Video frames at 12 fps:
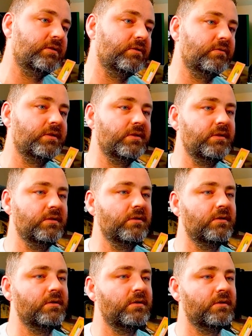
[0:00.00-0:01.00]
you'll see,
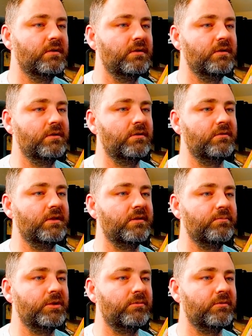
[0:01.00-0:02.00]
you know, that's
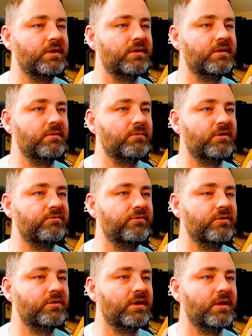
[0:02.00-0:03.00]
me resting my
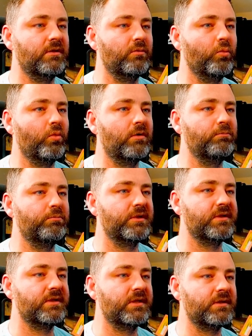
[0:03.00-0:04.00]
foot, and
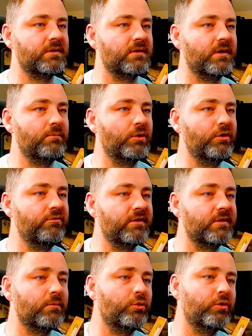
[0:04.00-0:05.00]
1%, I'm over.
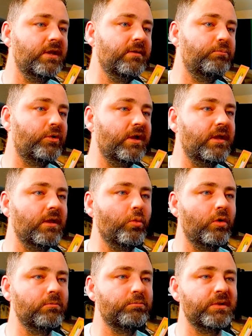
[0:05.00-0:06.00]
So I'm already breaking
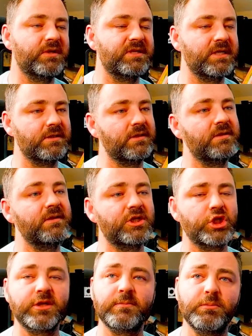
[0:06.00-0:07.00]
1%. This is
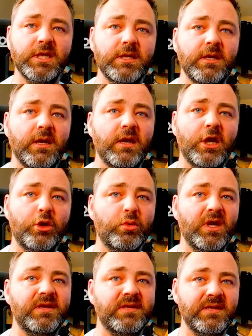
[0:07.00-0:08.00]
just me
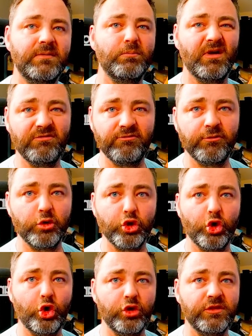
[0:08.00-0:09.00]
resting my foot
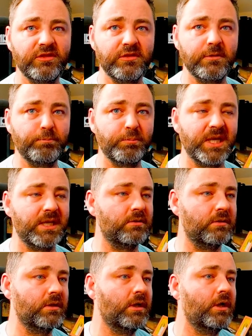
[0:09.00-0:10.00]
on the pedal.
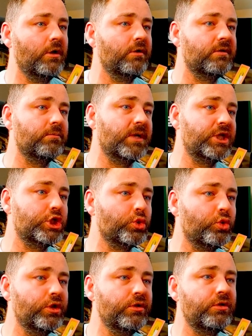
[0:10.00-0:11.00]
So make
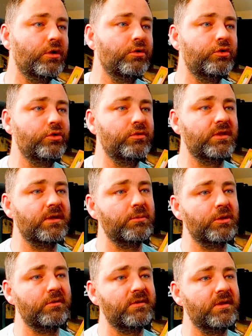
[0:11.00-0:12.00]
sure you don't do that,
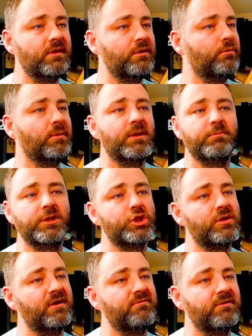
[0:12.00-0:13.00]
because then you might be
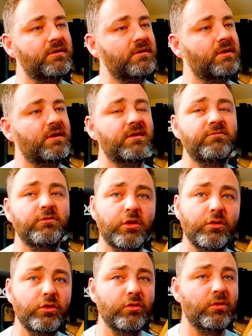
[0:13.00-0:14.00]
driving, and even though
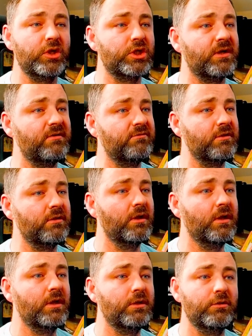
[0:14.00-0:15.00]
you are driving,
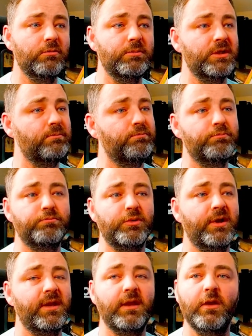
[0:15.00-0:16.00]
you'll be
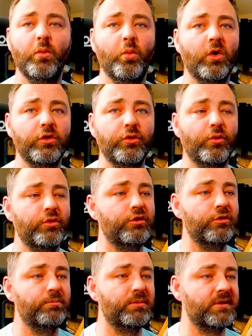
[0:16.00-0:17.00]
breaking 1 or
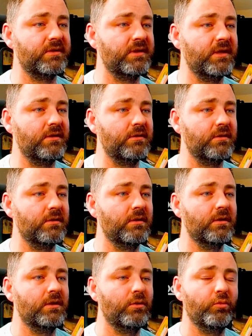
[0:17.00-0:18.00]
2%
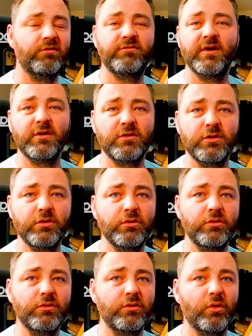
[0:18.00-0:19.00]
without you
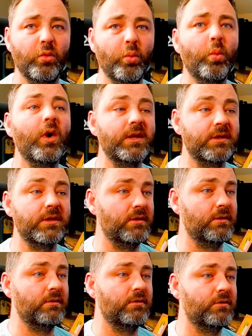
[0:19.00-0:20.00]
wanting
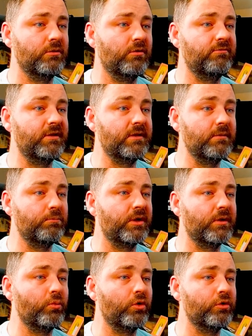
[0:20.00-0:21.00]
to obviously break
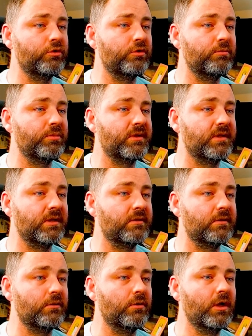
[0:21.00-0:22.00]
1 or 2%. So